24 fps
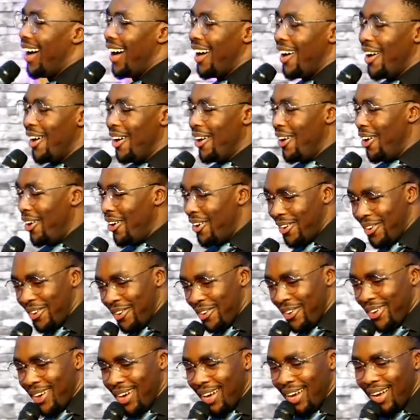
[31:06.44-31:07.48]
Oh,
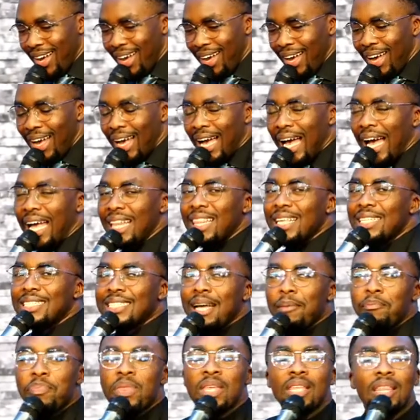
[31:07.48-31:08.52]
and there's
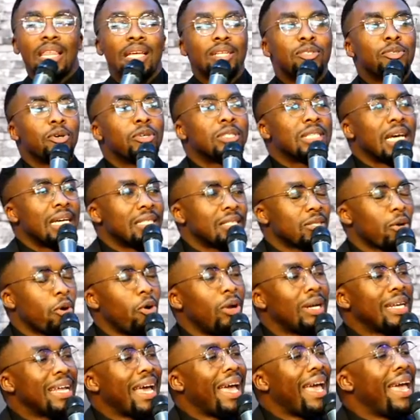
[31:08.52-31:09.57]
something they taught us
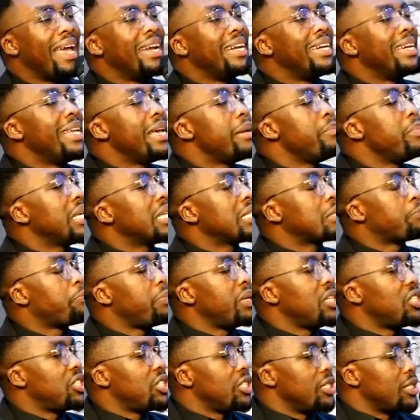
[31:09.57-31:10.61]
called endemic
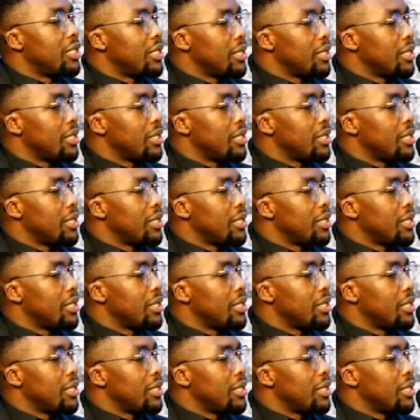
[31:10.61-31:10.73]
species.